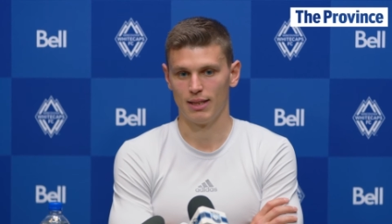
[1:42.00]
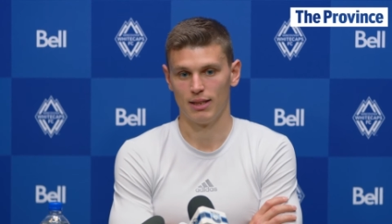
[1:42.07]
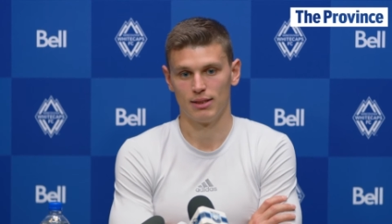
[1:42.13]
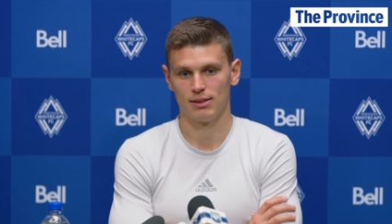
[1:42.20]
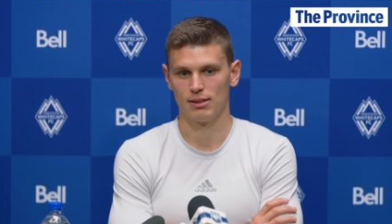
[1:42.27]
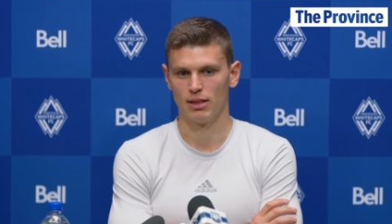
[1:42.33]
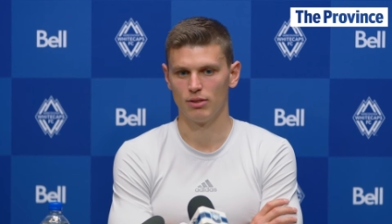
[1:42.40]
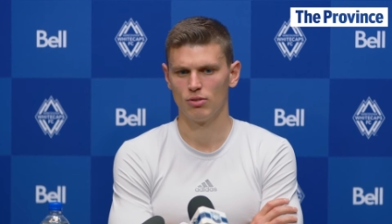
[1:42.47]

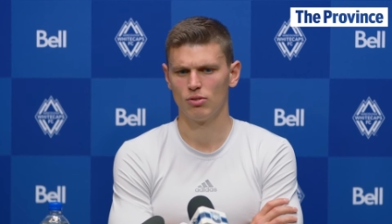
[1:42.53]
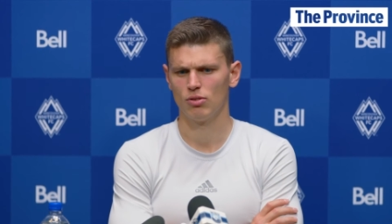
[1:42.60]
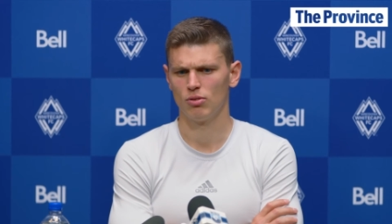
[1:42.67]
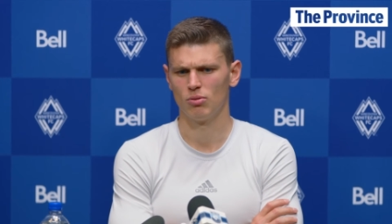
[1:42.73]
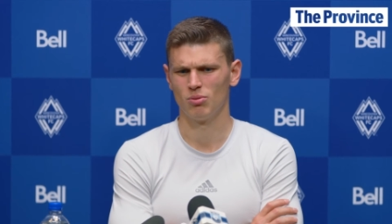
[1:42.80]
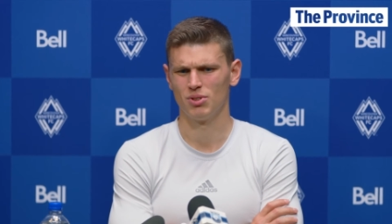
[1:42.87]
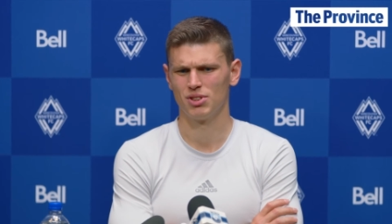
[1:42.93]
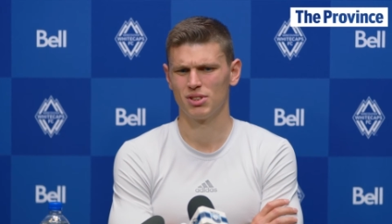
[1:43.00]
Honestly, I don't know.
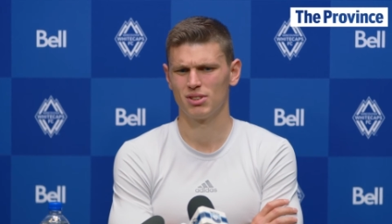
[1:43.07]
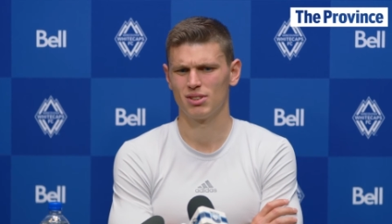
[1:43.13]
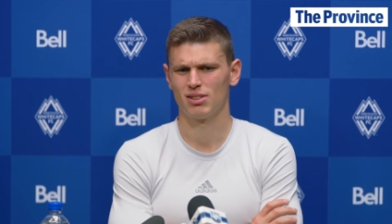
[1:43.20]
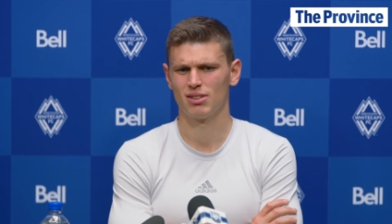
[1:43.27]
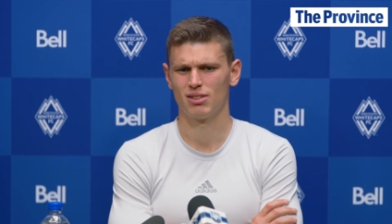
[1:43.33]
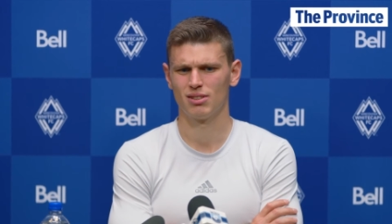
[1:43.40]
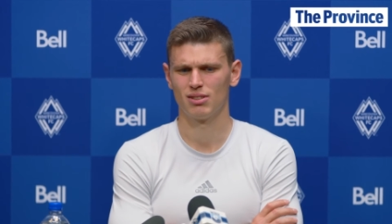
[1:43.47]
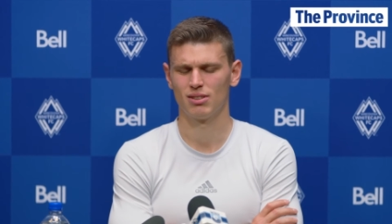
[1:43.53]
We just
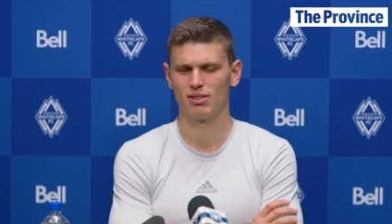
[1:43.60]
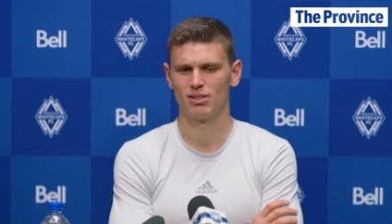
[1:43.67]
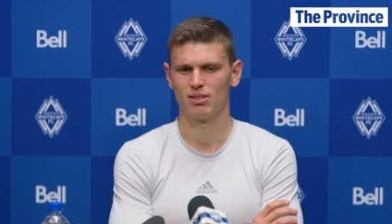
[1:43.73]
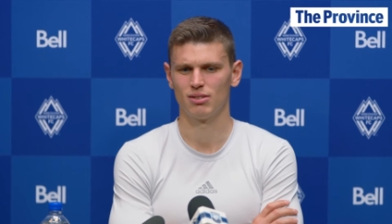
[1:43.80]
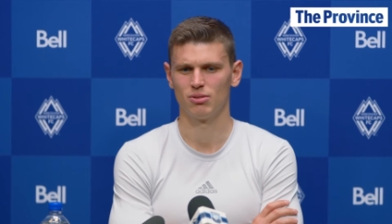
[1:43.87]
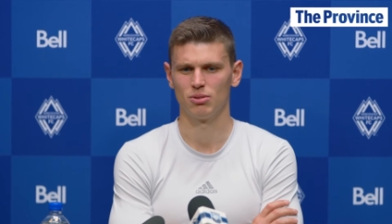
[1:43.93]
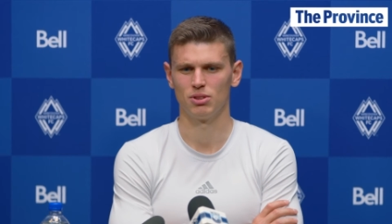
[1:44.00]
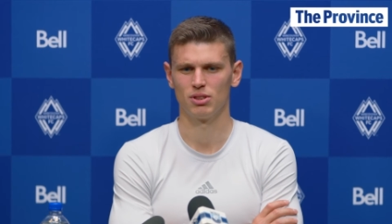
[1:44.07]
we